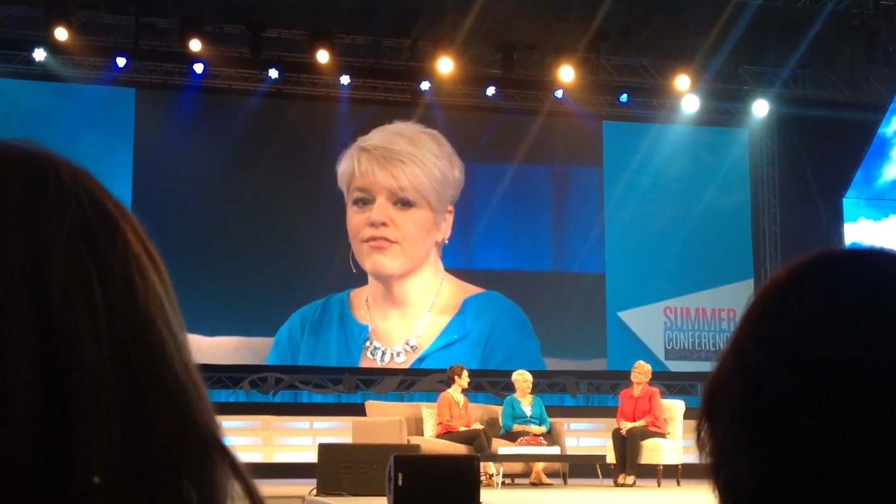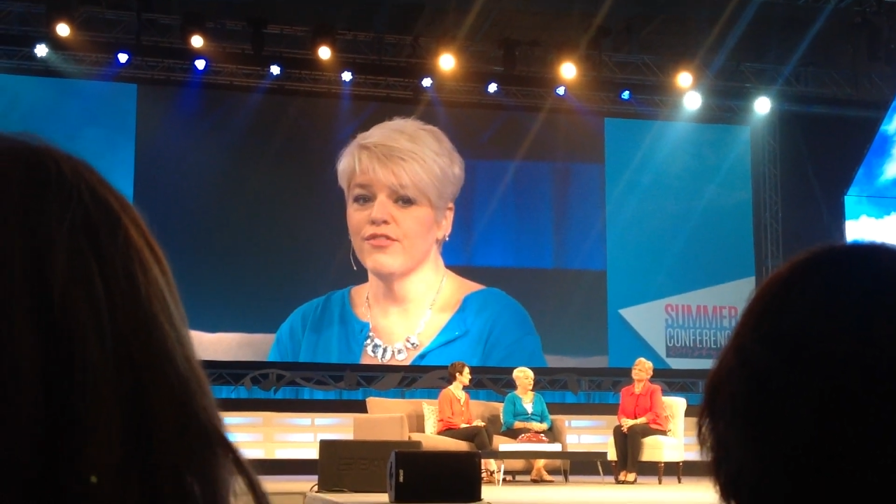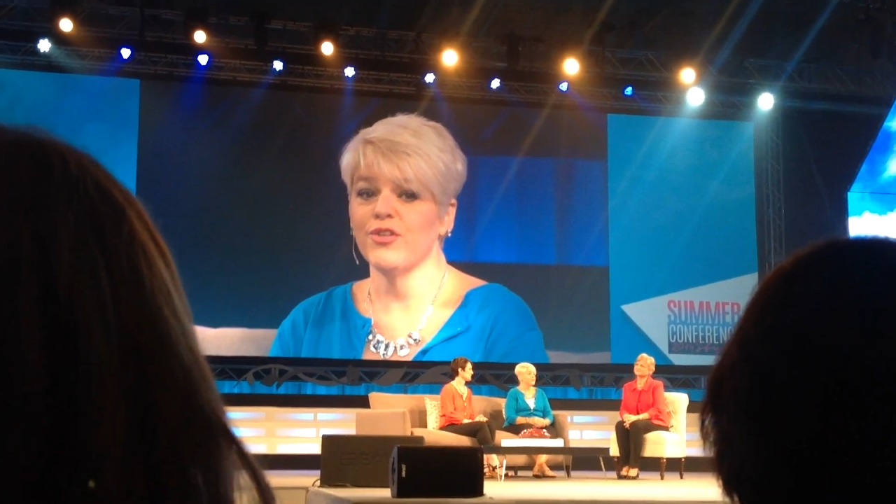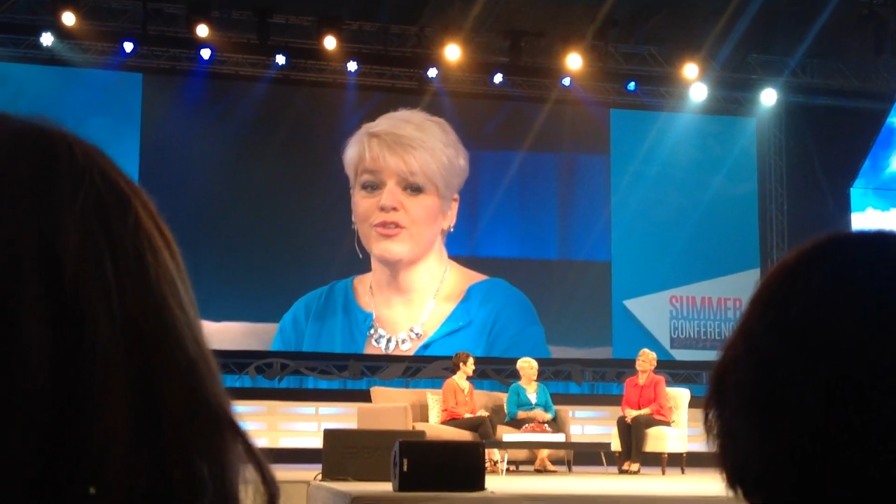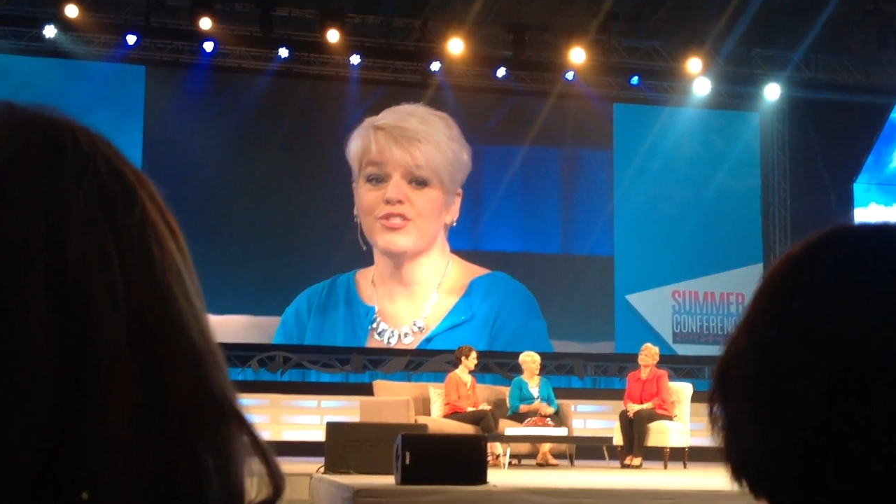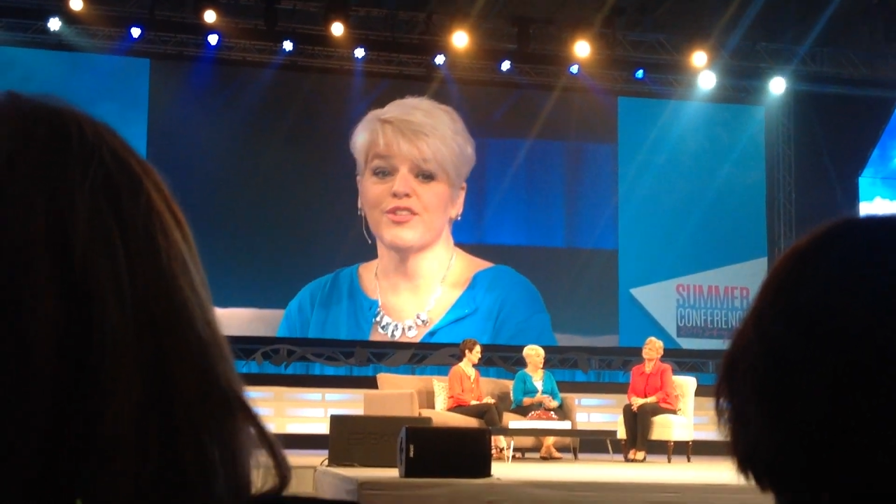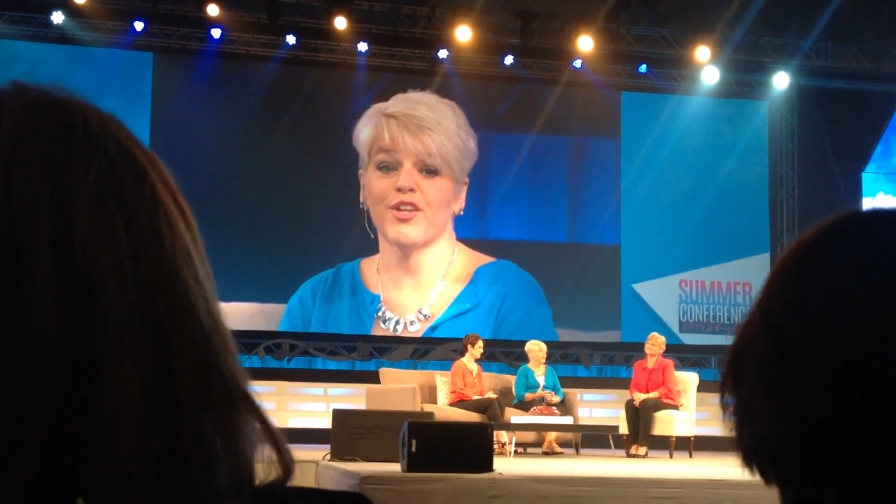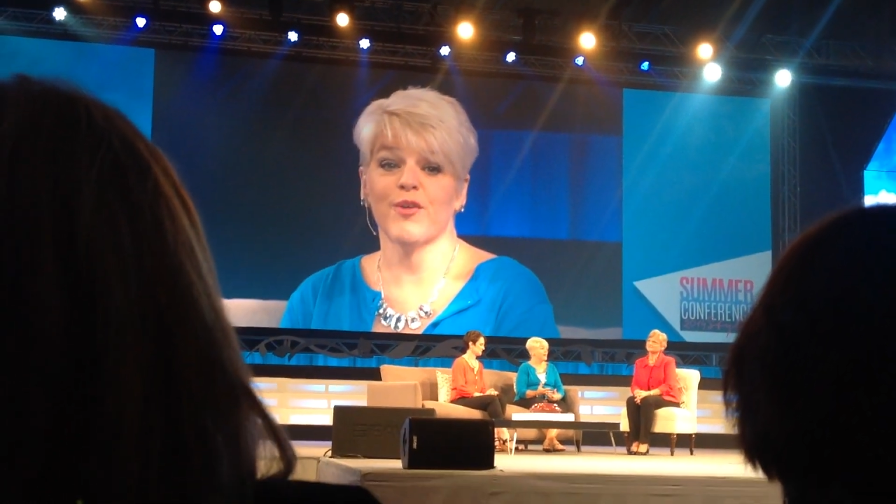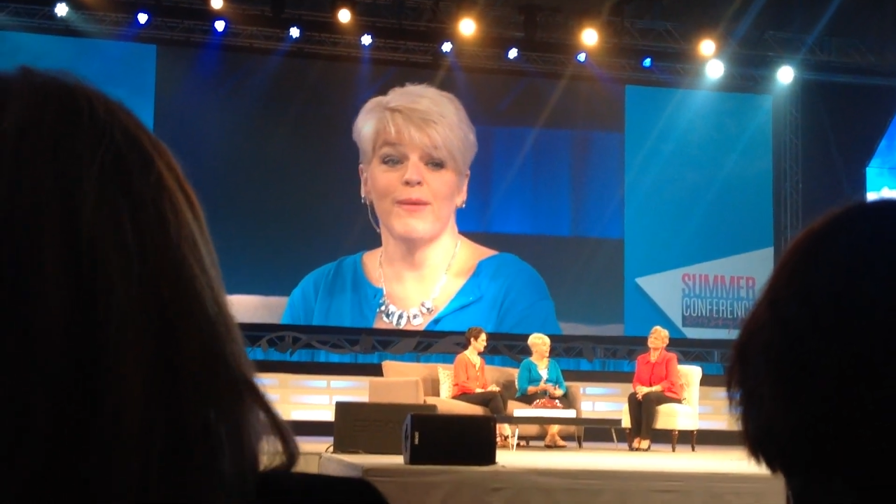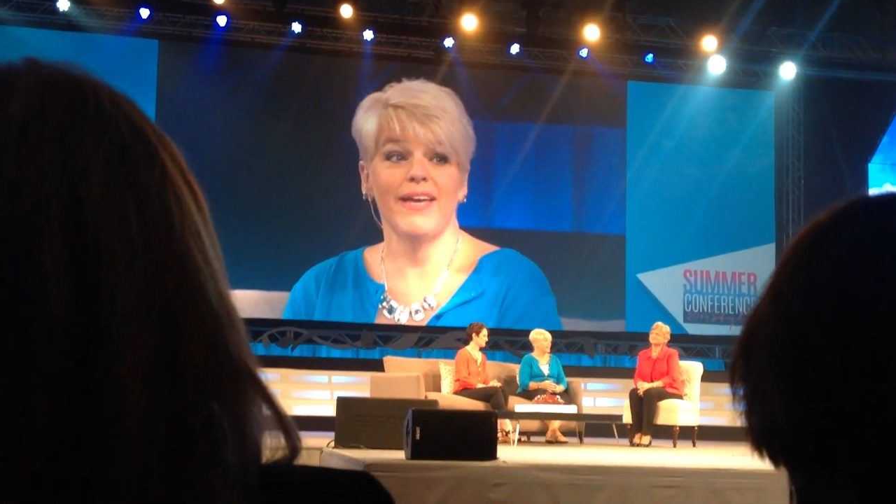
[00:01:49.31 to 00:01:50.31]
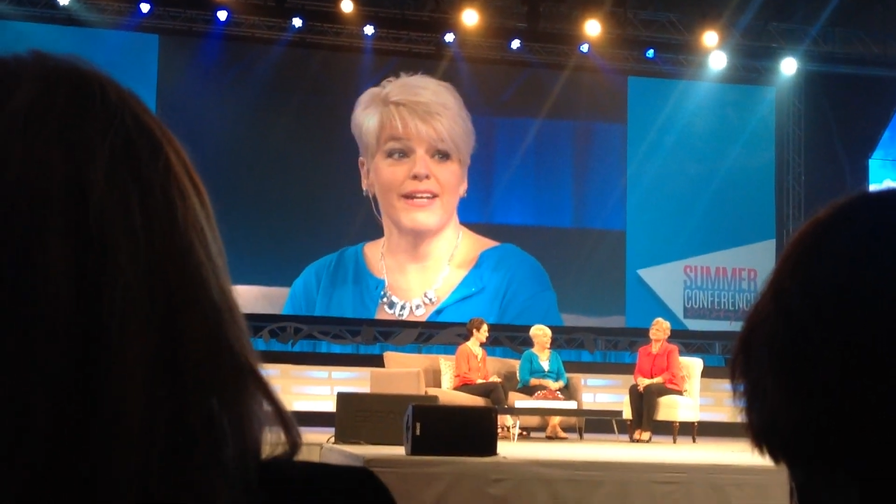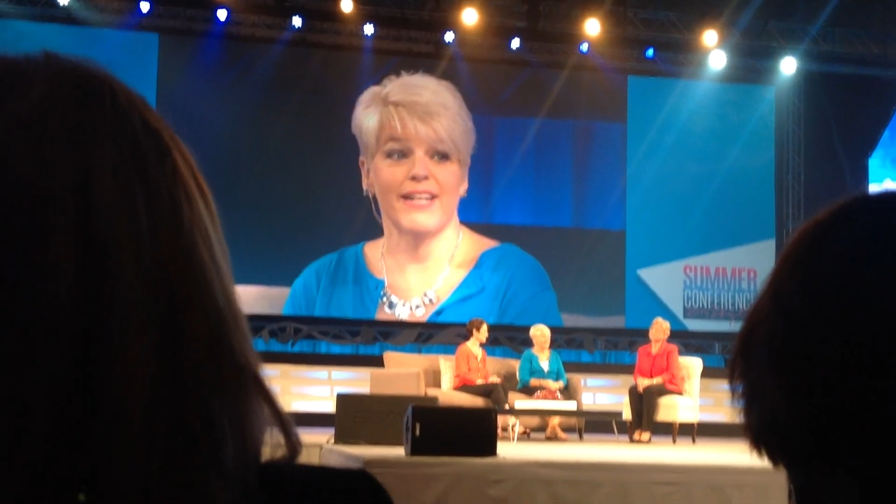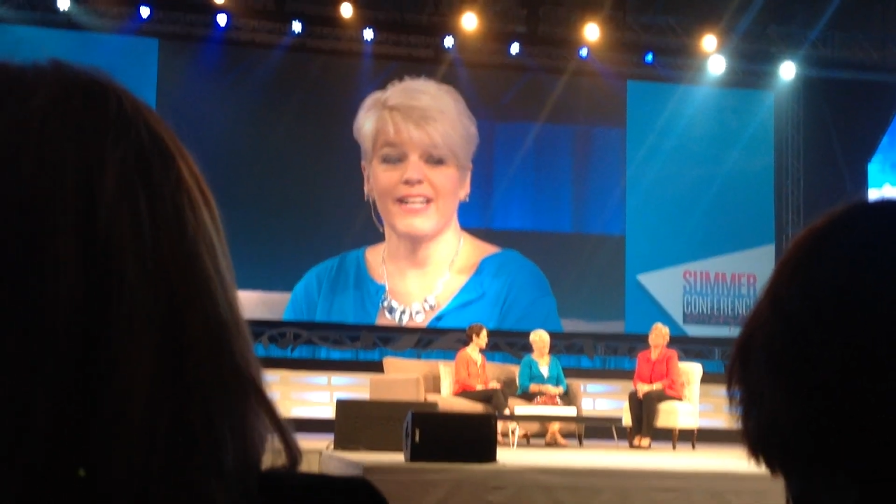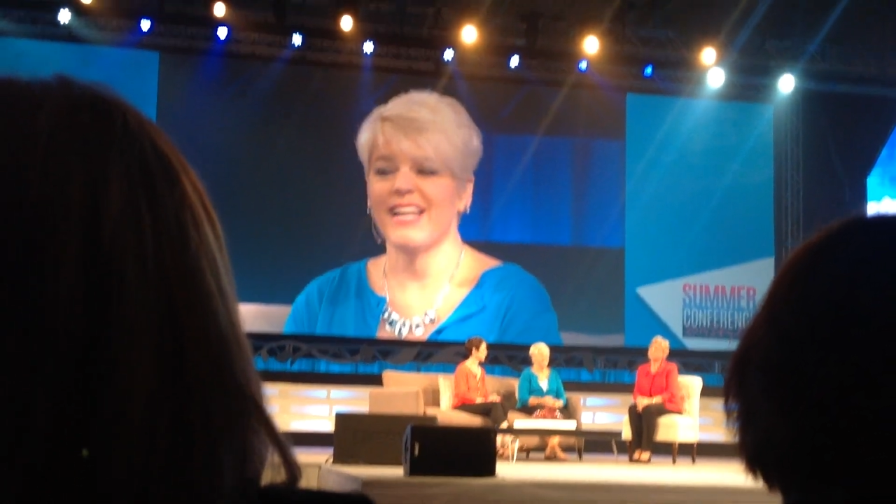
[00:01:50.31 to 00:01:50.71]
foods that are made in it,